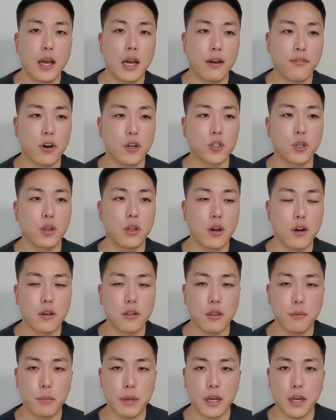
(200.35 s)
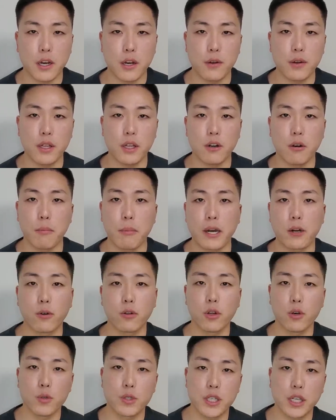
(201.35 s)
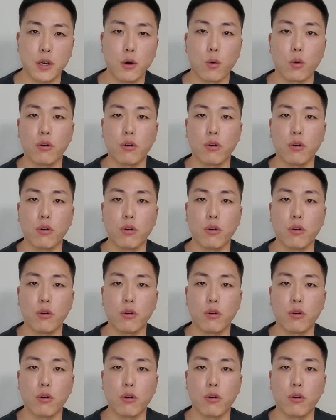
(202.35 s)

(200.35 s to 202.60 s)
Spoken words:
I've also talked about, you know, microdosing